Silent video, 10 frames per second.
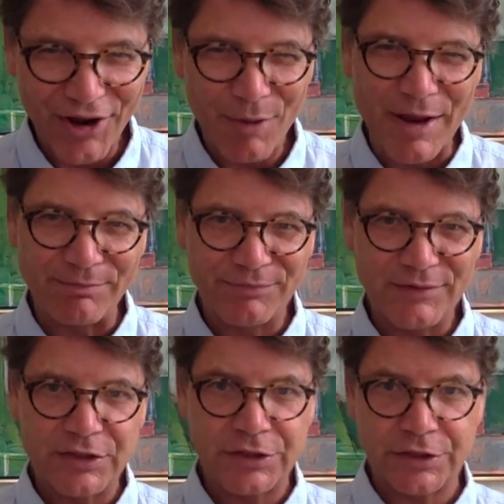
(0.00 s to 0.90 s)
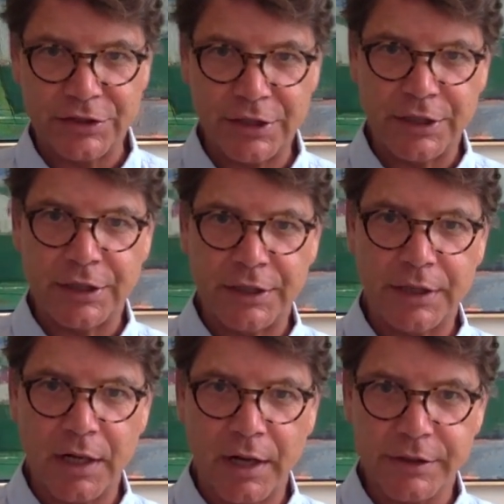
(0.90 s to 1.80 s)
Amen.
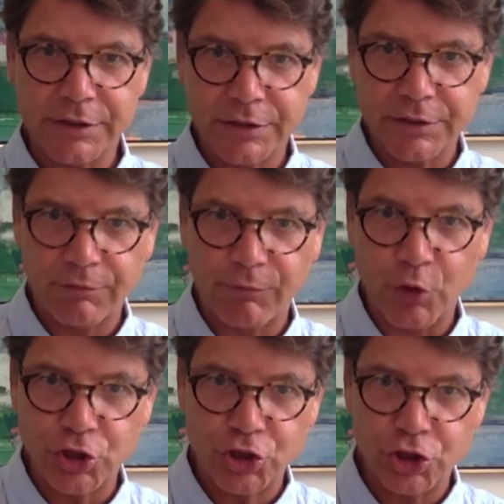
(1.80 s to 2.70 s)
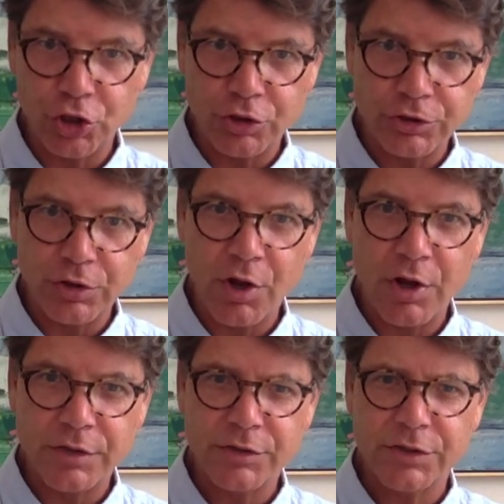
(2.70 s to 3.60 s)
See us for church
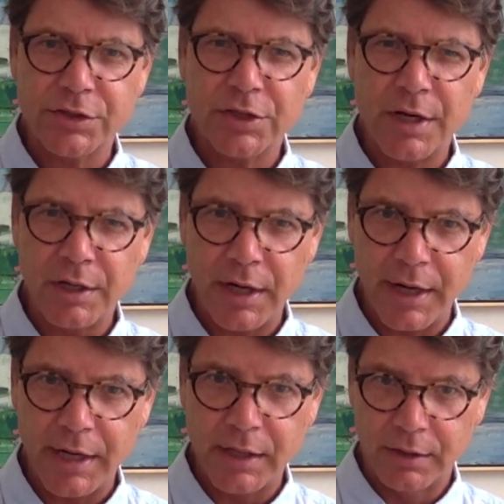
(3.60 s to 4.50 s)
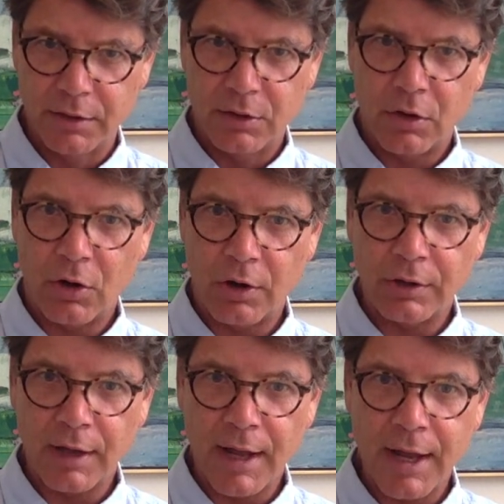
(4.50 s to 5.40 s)
on Sunday,
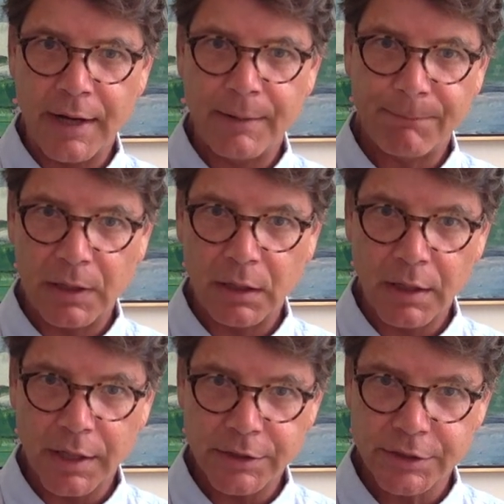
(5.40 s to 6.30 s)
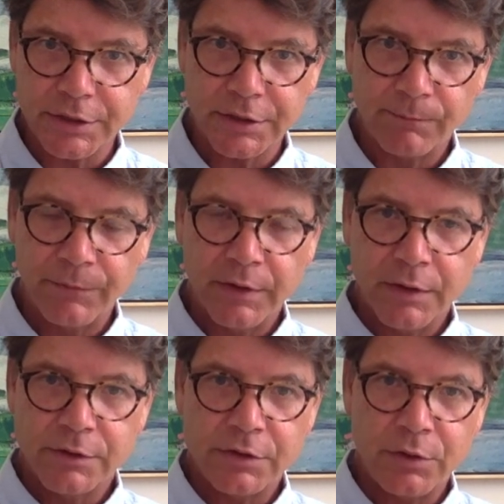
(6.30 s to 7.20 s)
online, plus
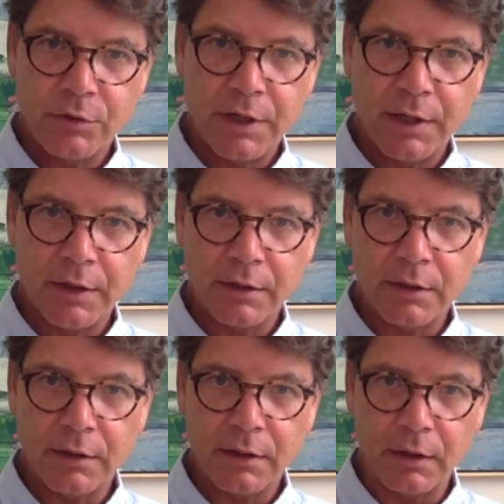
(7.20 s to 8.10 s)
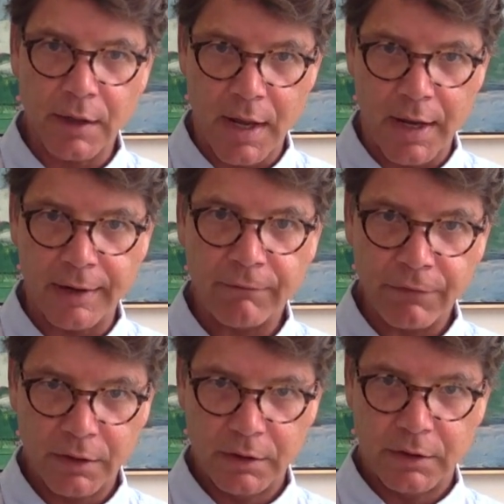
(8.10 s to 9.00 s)
tune in live
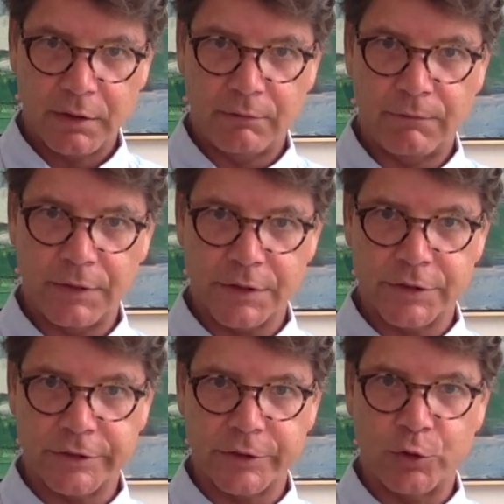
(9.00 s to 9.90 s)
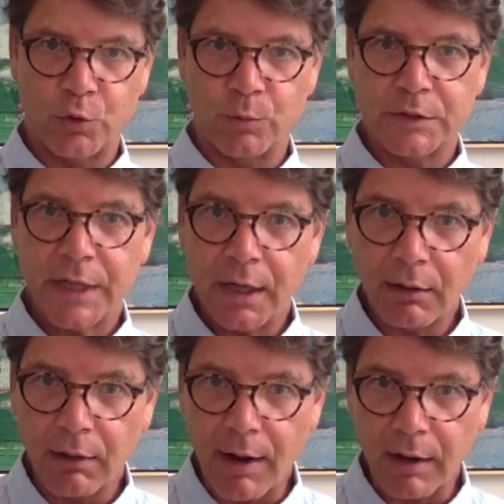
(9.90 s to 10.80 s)
via Zoom, 10
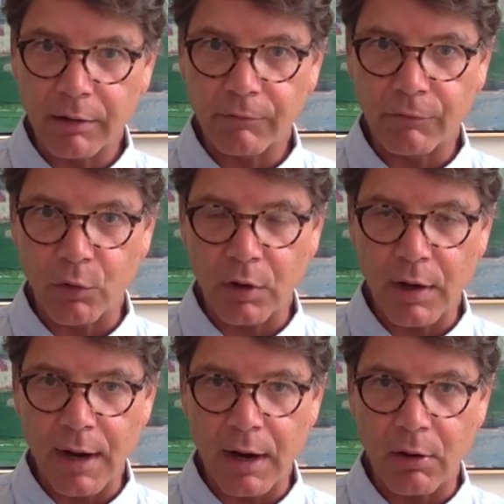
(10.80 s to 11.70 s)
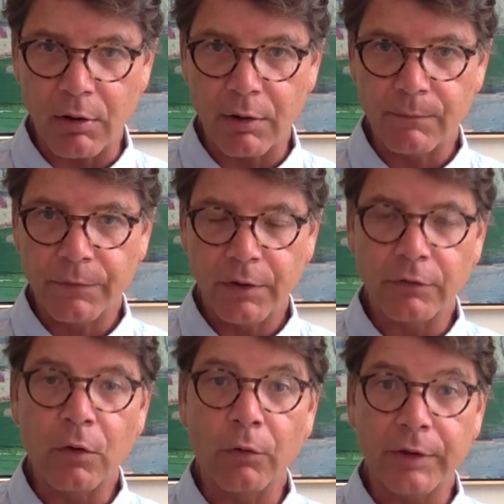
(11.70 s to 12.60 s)
o'clock for our
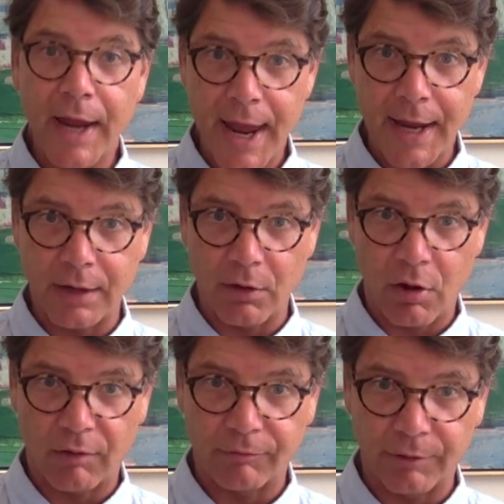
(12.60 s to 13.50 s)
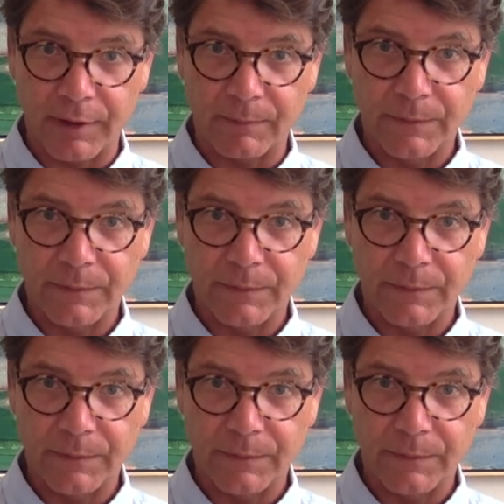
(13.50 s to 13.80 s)
adult ed offering,